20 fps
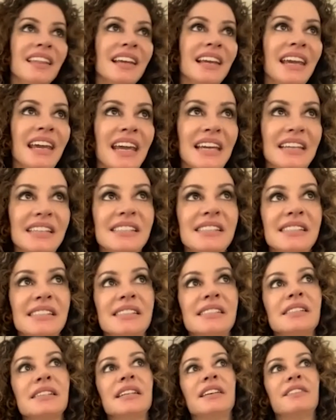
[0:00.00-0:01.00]
the
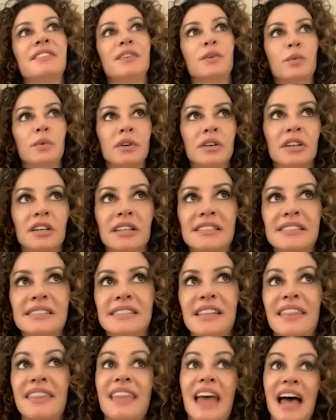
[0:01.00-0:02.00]
case, if it works,
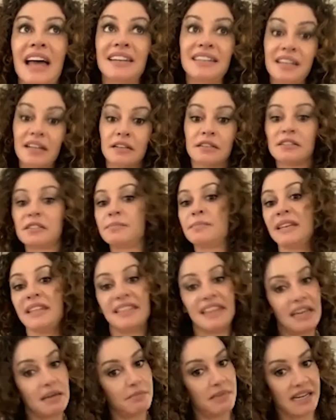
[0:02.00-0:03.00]
that tells me
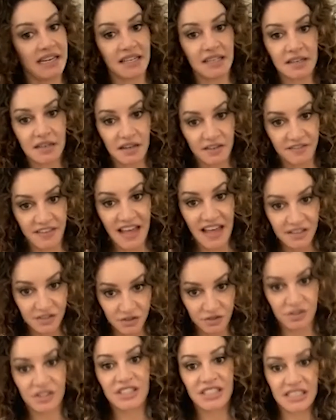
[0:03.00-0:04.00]
they made enough
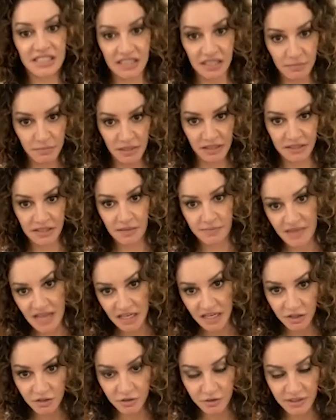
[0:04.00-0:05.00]
estrogen to build up
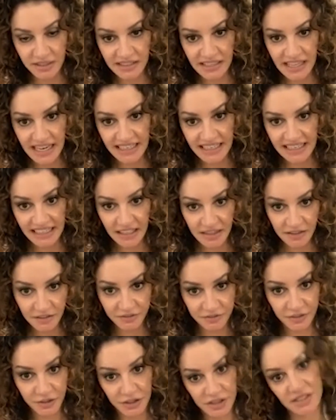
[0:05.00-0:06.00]
that uterine lining in the
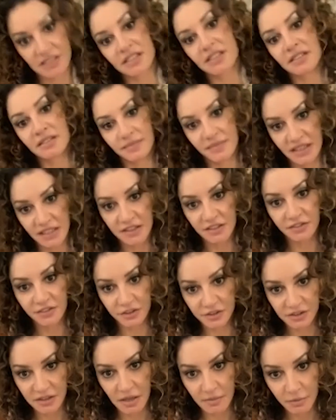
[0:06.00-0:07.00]
first in the
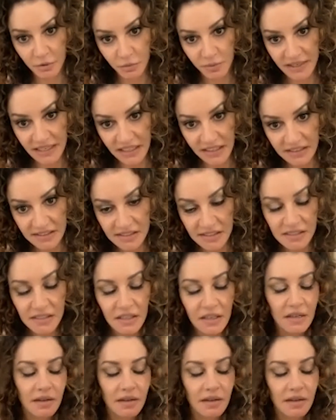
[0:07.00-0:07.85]
first couple weeks.